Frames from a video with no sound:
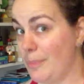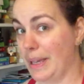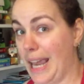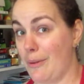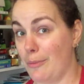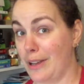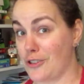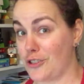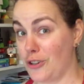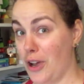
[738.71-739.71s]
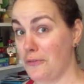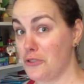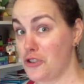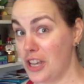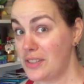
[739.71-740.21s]
My camera managed to turn off
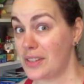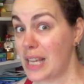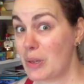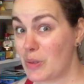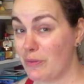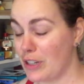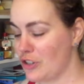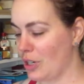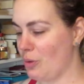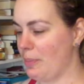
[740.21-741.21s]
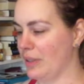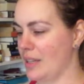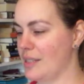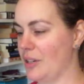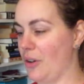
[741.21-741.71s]
just as I was finishing ripping
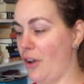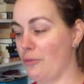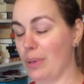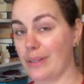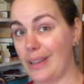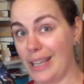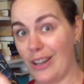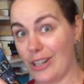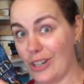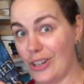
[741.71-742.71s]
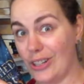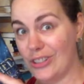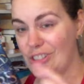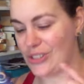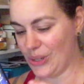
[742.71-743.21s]
that sticker off, but I got it all,
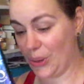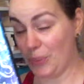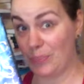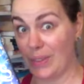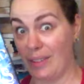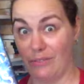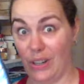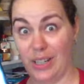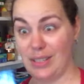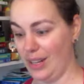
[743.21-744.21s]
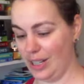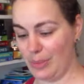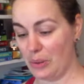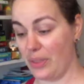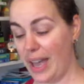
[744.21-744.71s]
so very excited
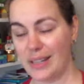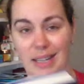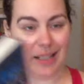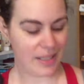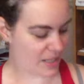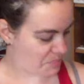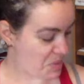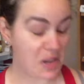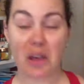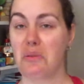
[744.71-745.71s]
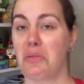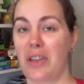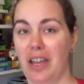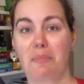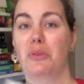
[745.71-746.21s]
about that. And another
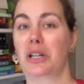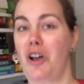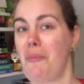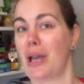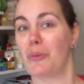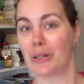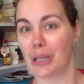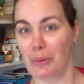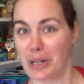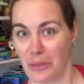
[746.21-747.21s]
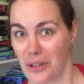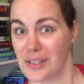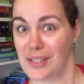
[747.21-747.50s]
thing I'm putting on my Queerly Readathon